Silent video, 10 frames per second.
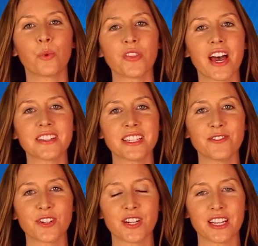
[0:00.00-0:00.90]
Well, that's
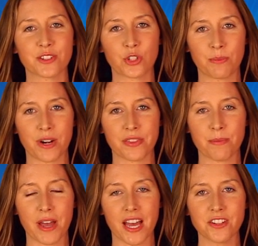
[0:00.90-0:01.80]
it for today's trip around
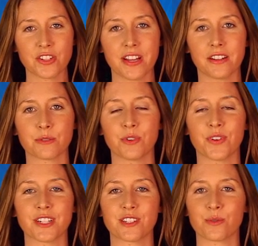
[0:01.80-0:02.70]
the patch. Now let's
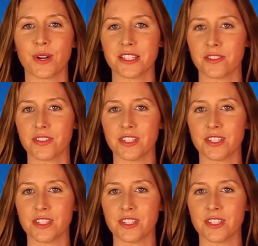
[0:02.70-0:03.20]
move on to the rest of